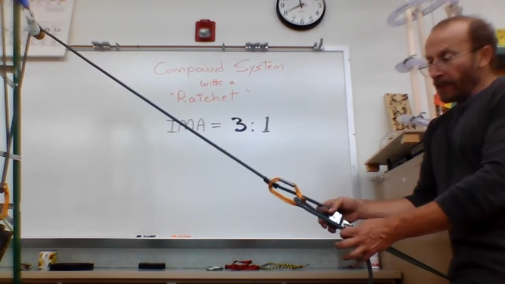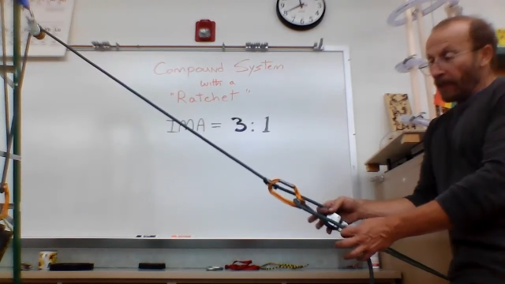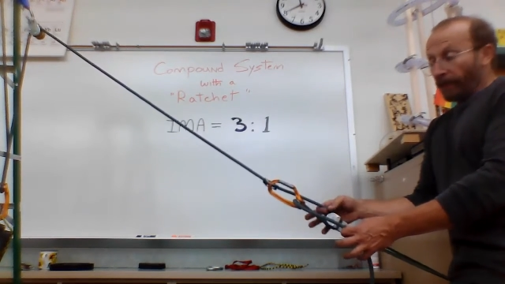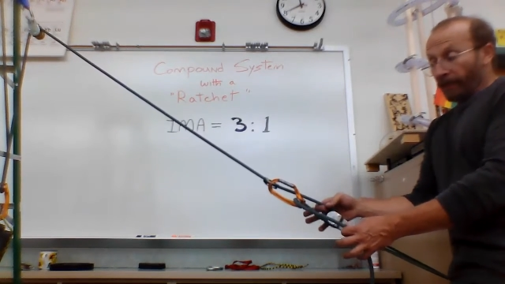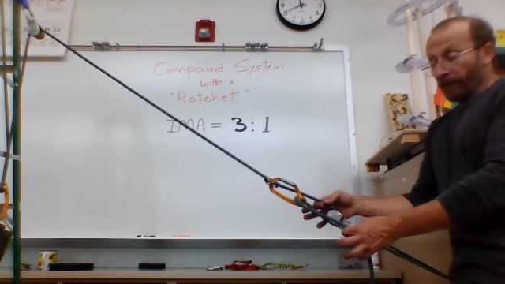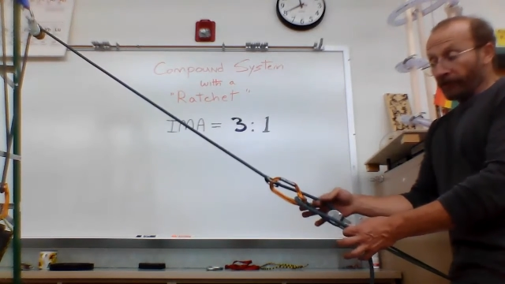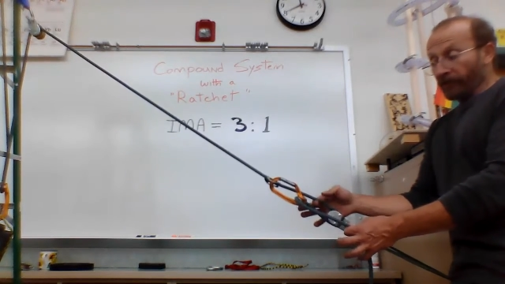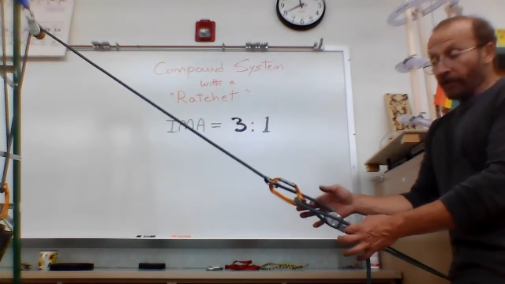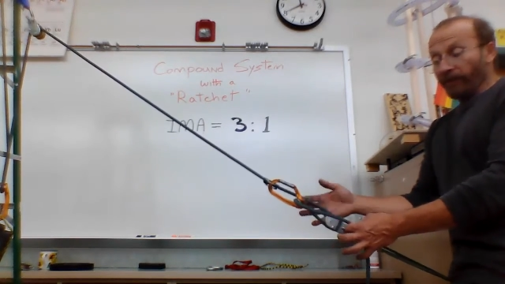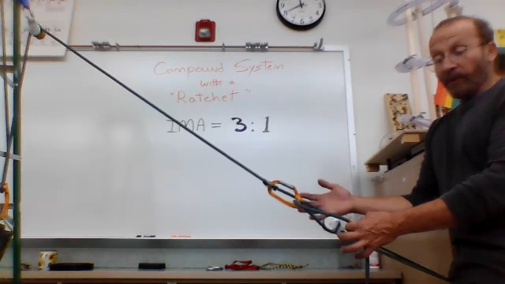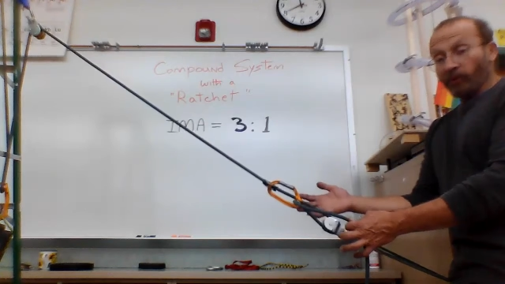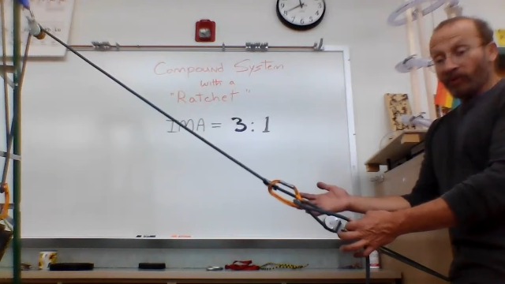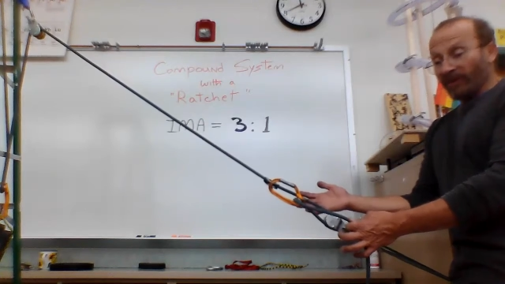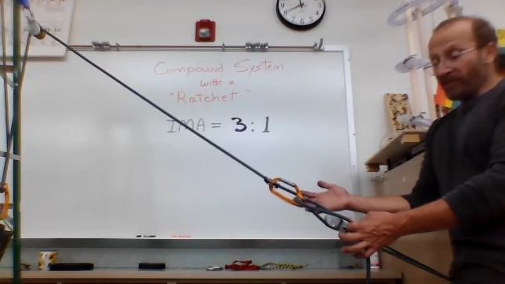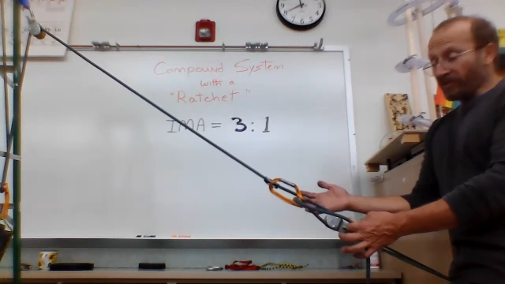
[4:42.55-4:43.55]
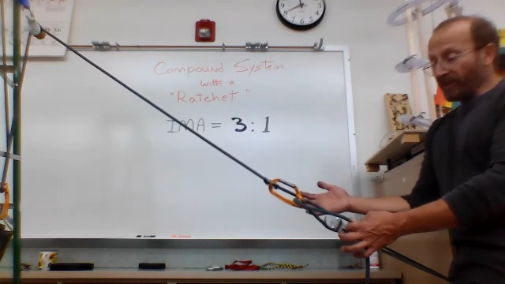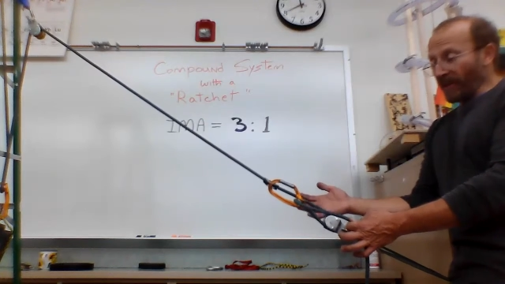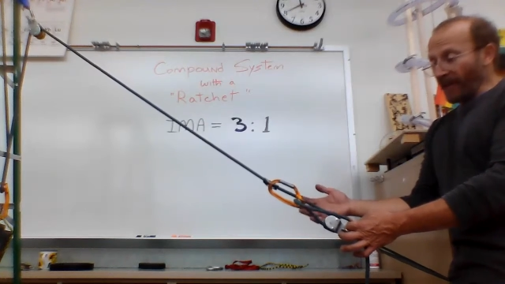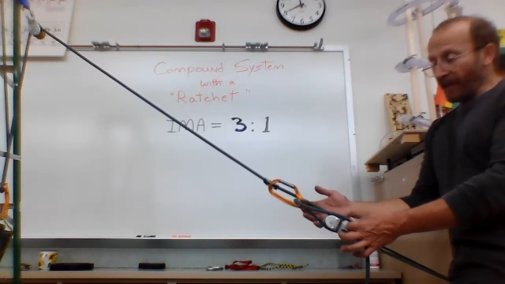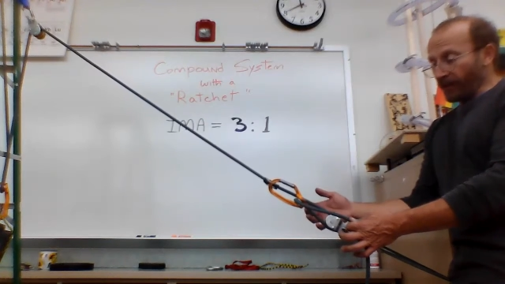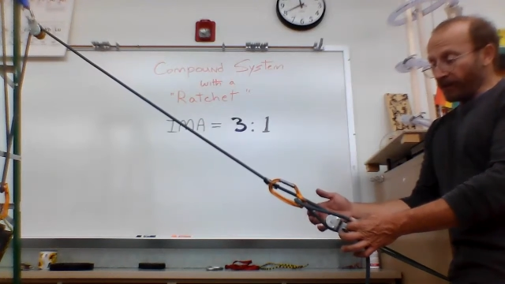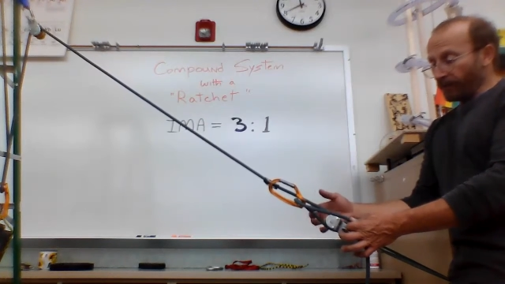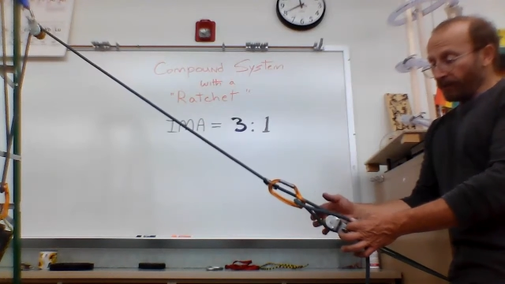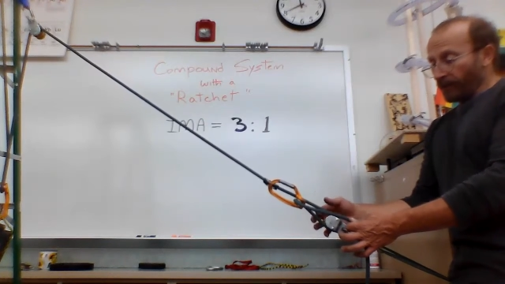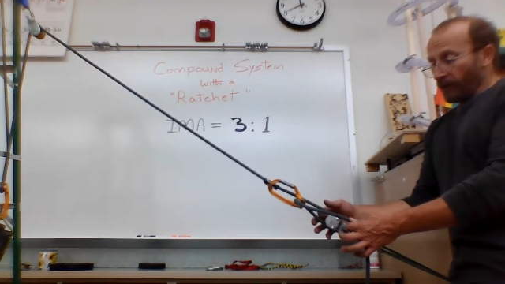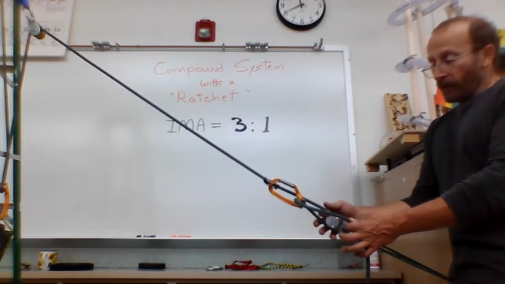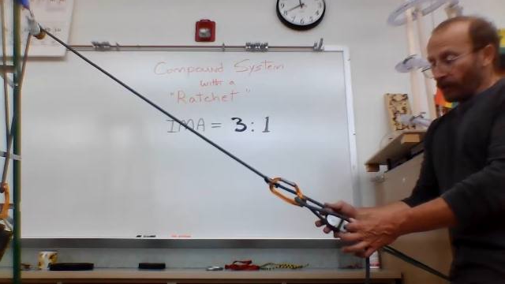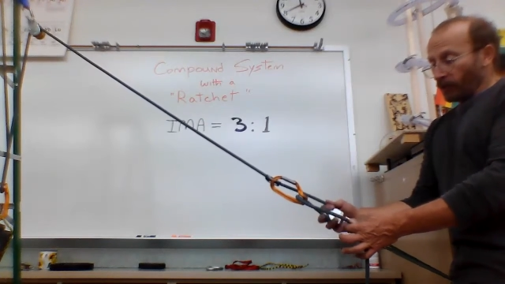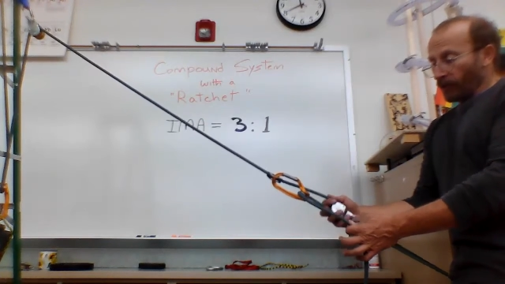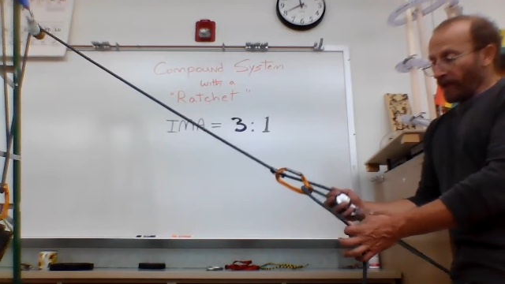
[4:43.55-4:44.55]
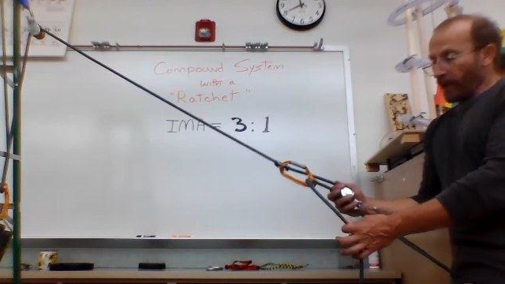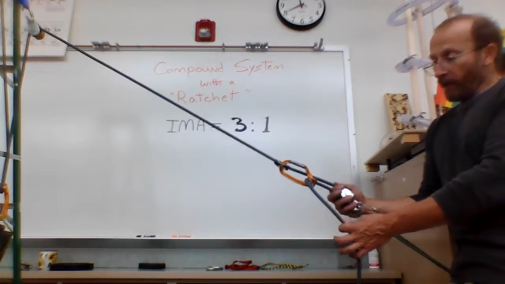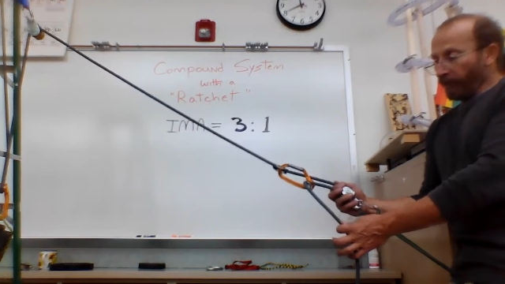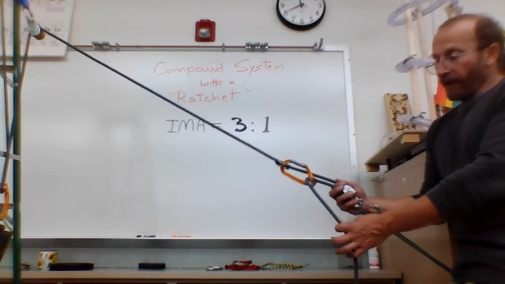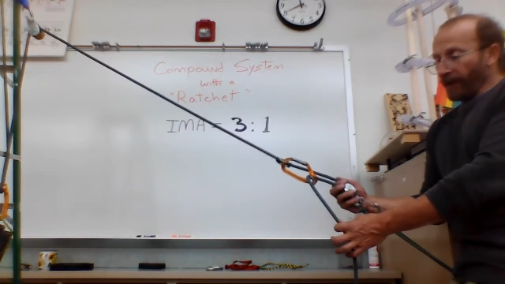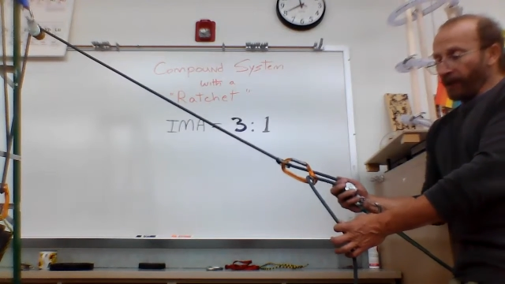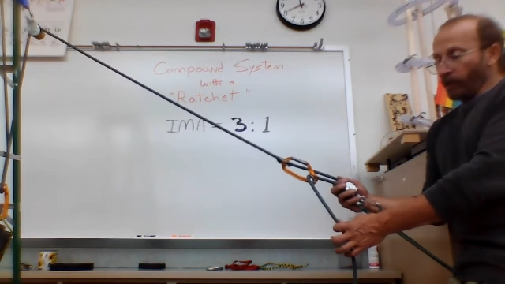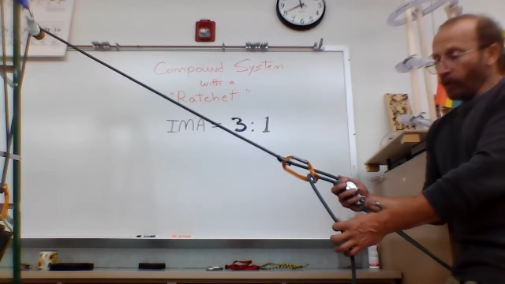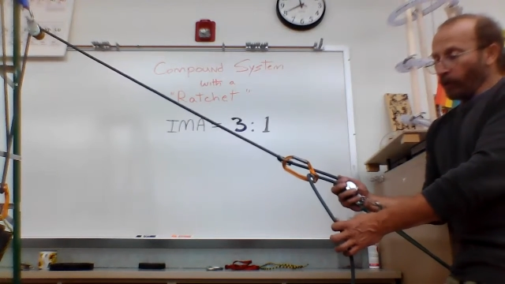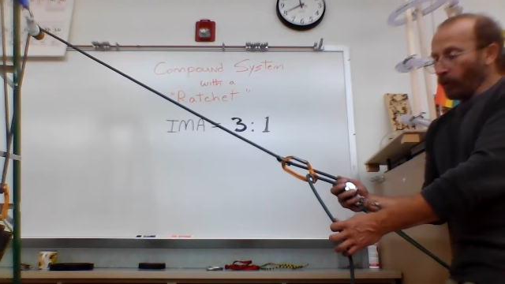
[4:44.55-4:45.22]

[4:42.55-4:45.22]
This can be reset. So now if I